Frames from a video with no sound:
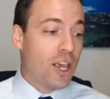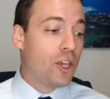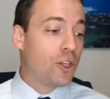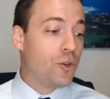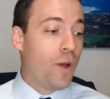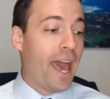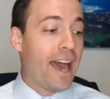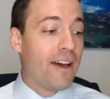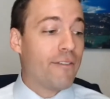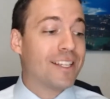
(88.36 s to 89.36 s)
You
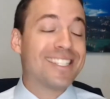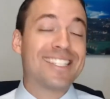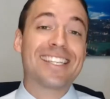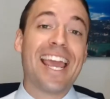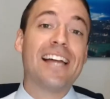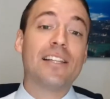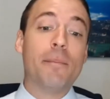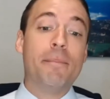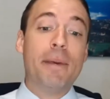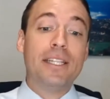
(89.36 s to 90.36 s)
have
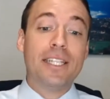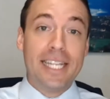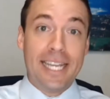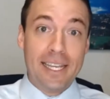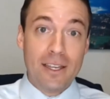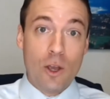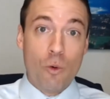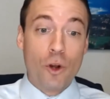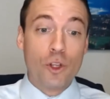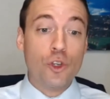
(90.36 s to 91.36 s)
scalability,
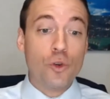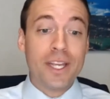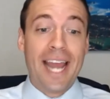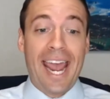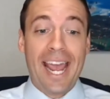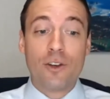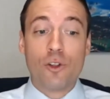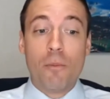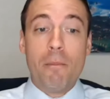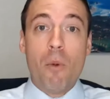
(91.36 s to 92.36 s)
where you can
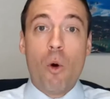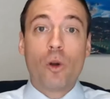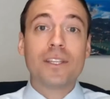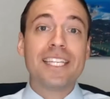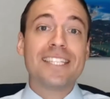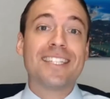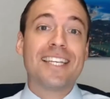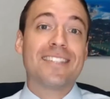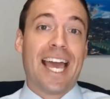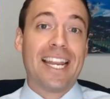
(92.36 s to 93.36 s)
handle more
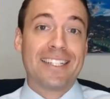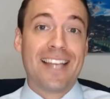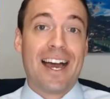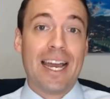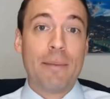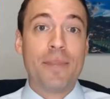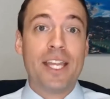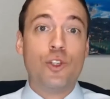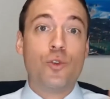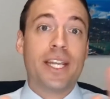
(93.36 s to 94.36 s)
listings at a time
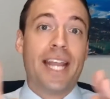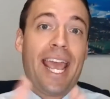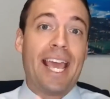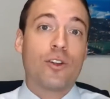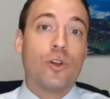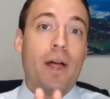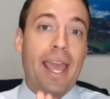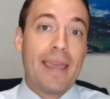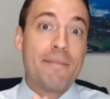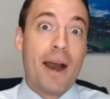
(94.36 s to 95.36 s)
than you can handle
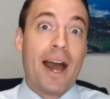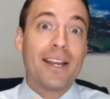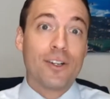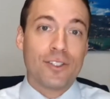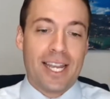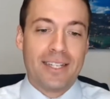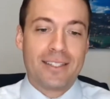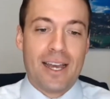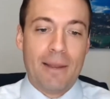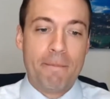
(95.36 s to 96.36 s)
buyers at a
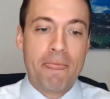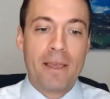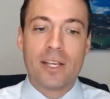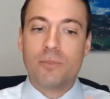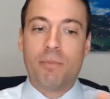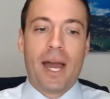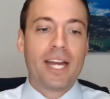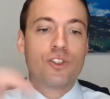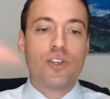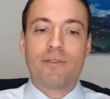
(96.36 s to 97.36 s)
time. Because
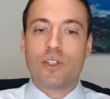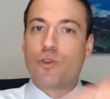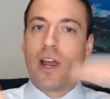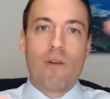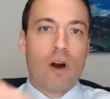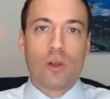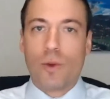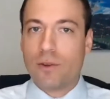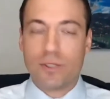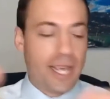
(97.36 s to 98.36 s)
buyers, you have to drive all
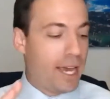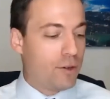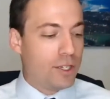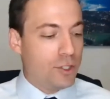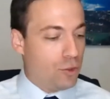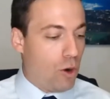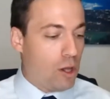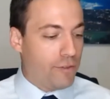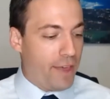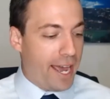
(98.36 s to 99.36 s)
around town and do all
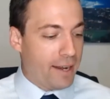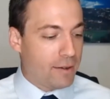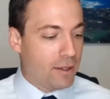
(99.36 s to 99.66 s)
of that.